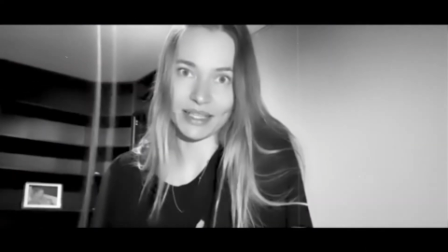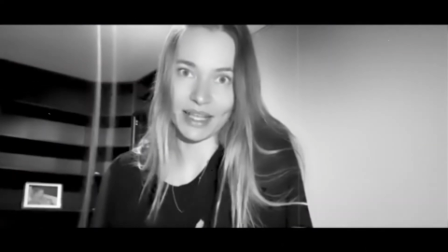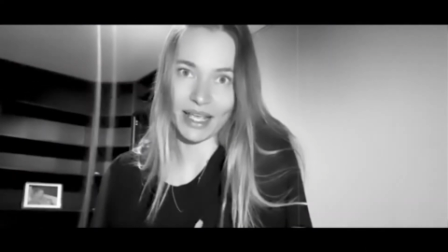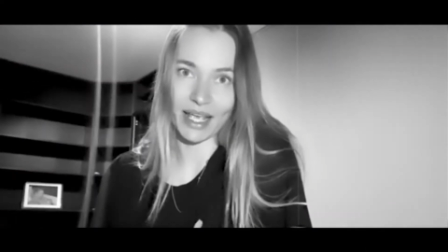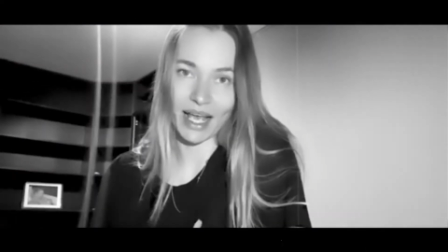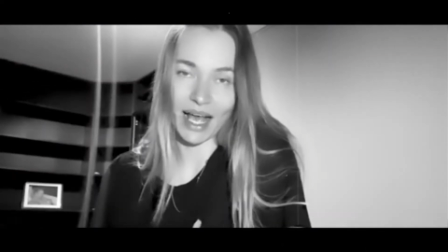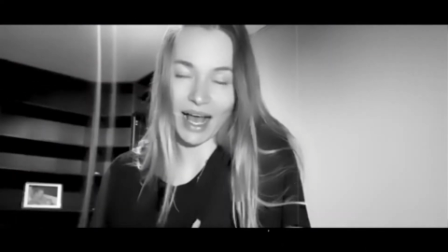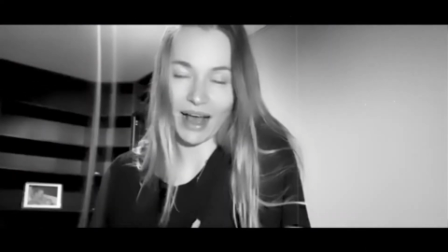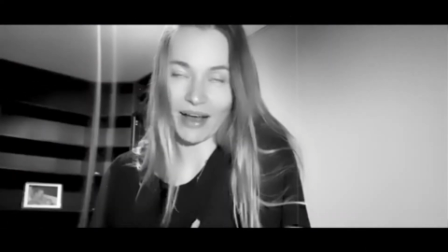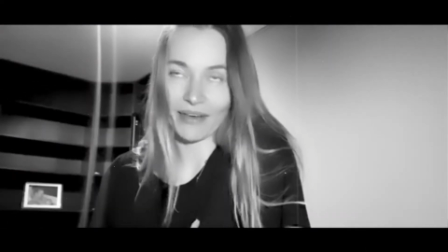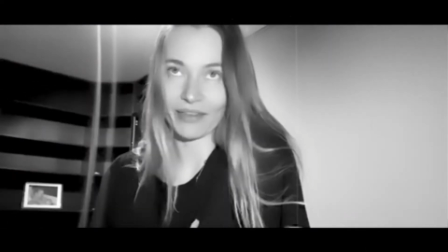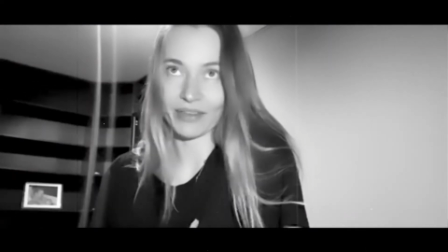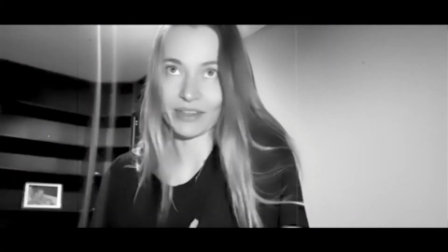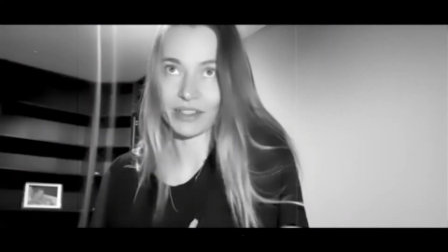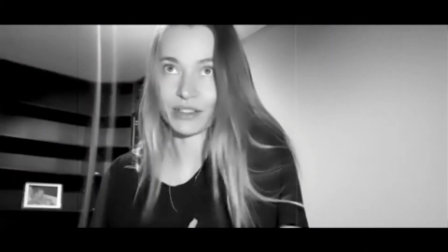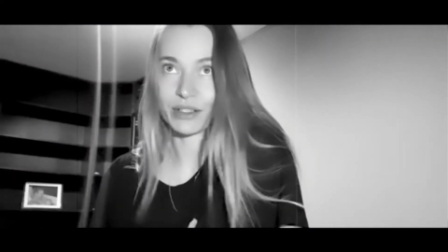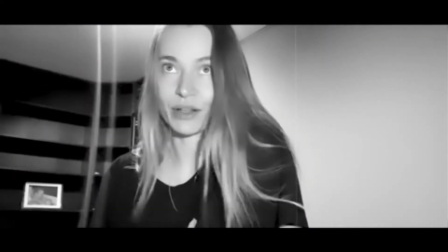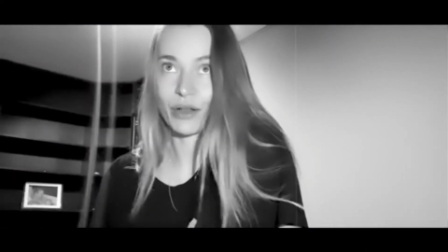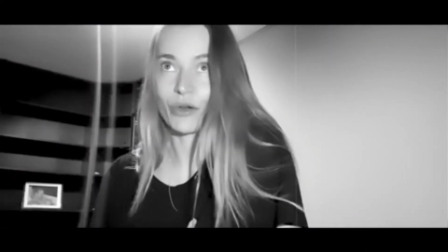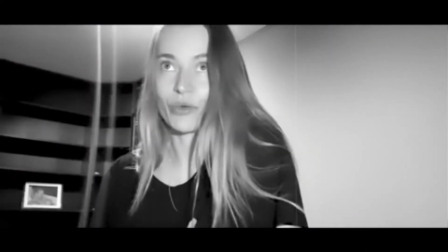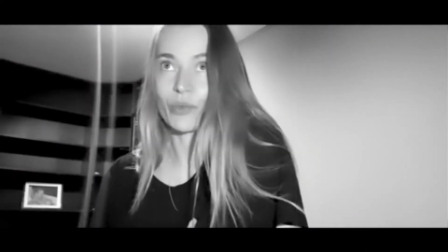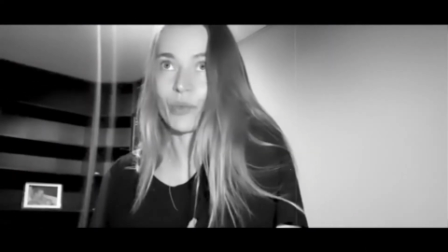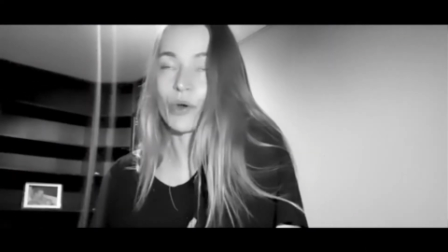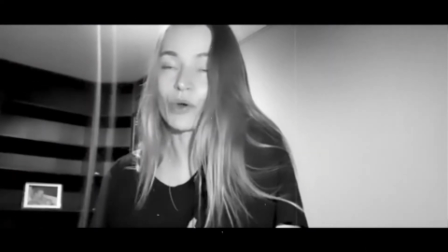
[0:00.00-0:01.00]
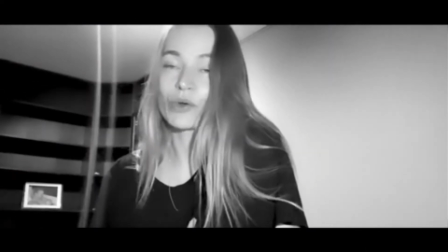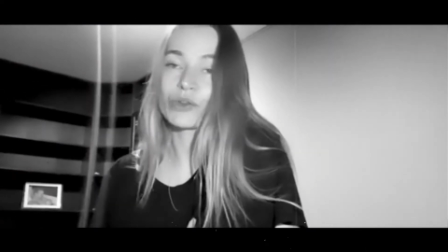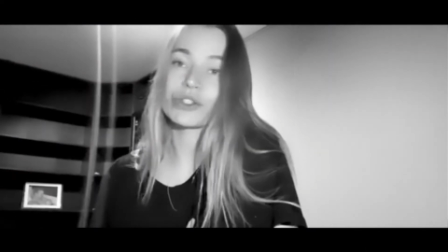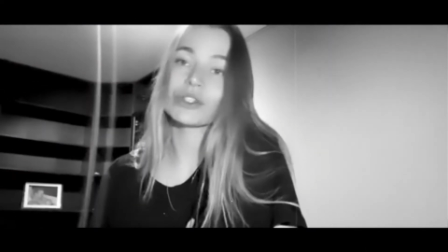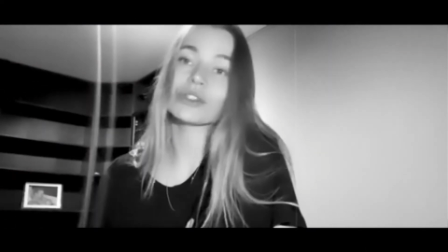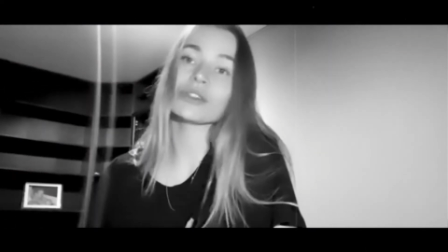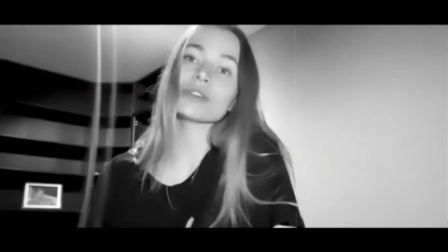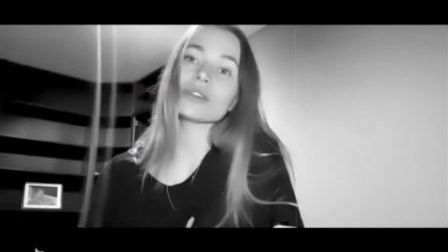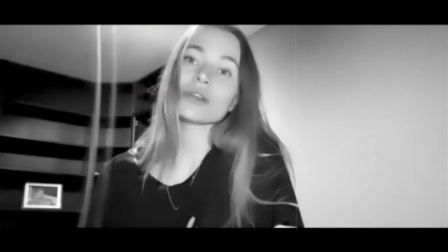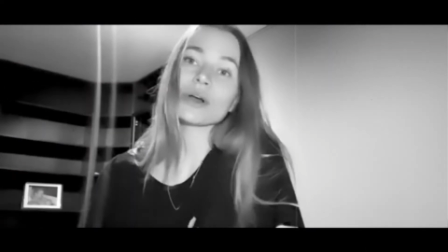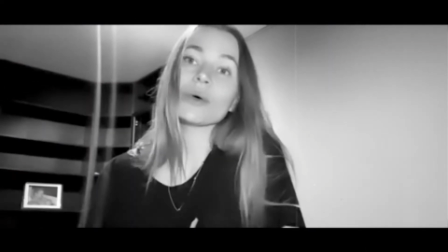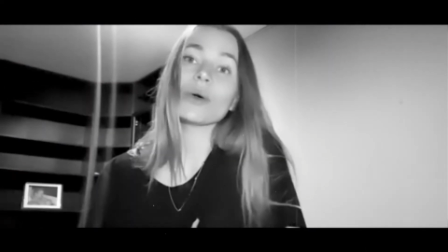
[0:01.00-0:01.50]
they have a slow
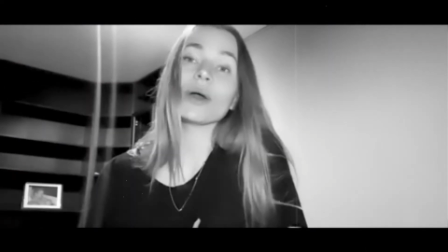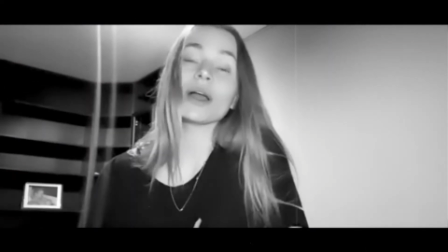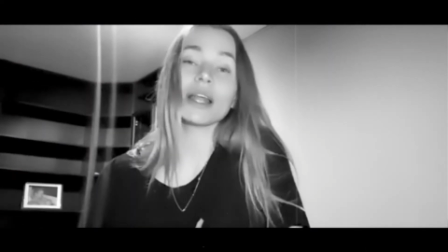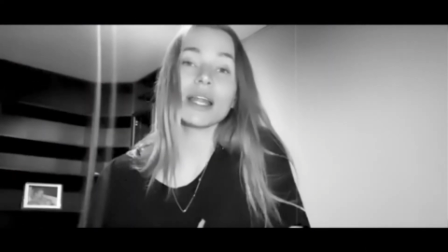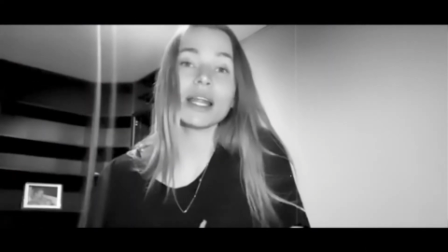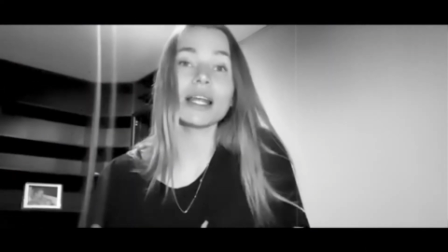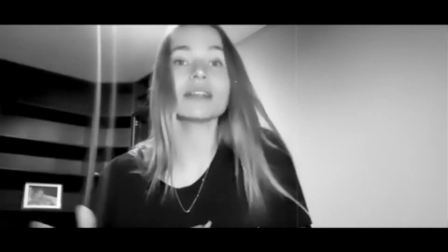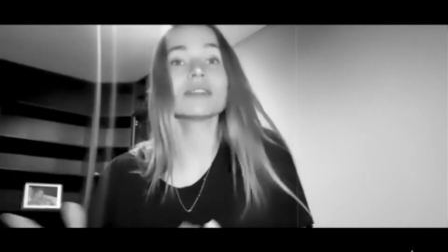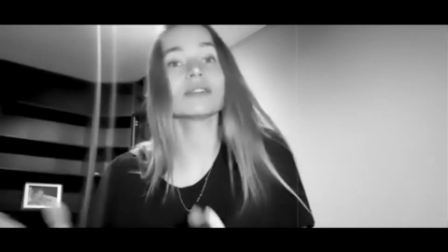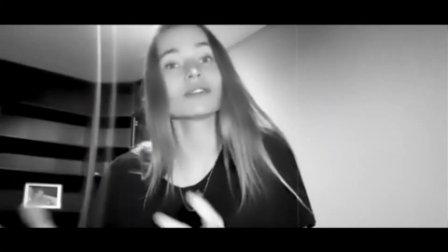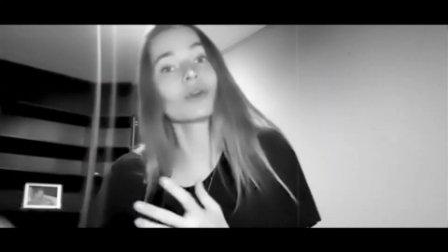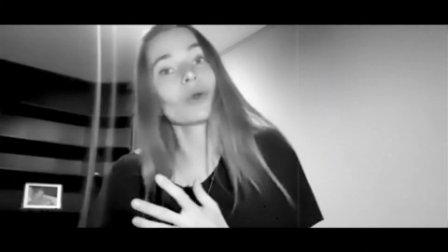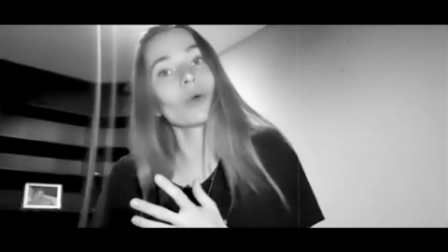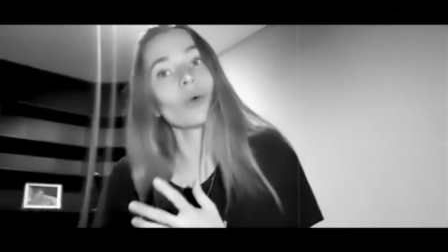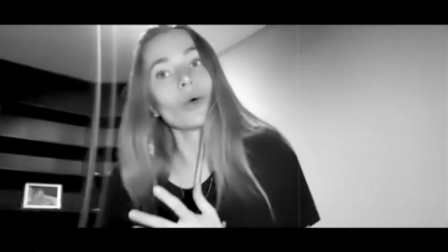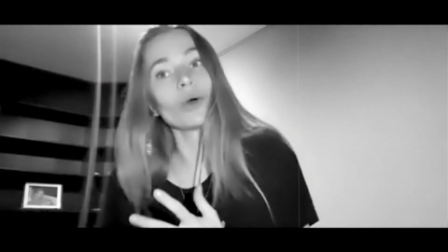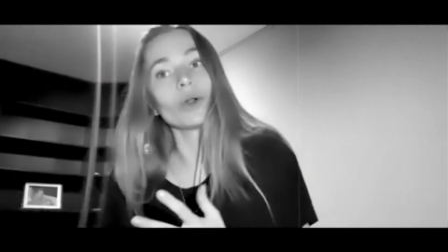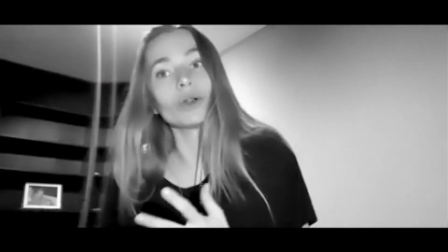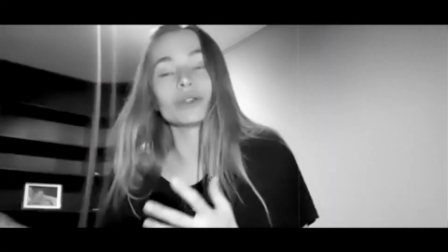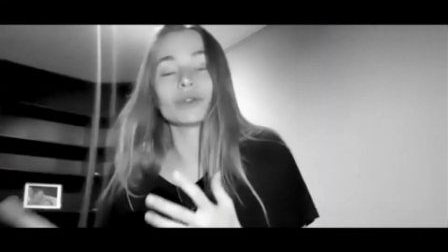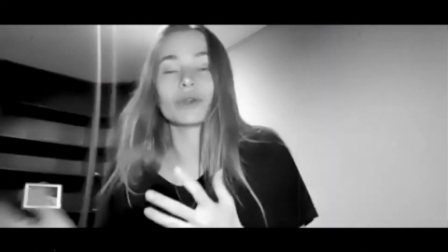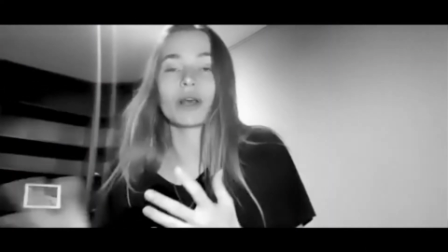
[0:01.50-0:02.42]
motion, so it is cool